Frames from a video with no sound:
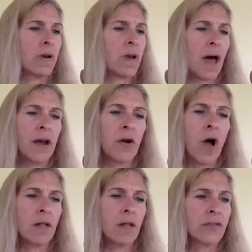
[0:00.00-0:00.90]
not at
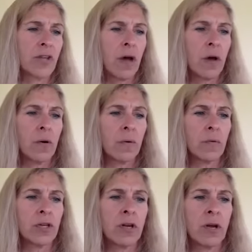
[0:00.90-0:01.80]
all. So,
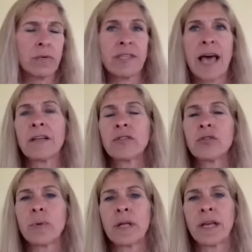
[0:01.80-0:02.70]
salads
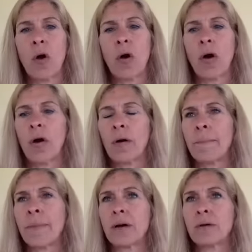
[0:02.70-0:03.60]
really are
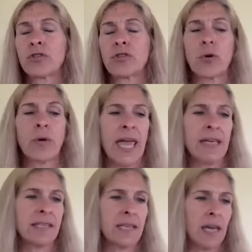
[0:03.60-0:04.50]
about
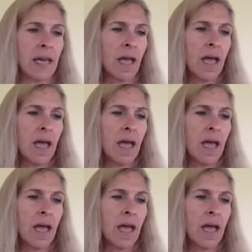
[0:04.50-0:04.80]
showcasing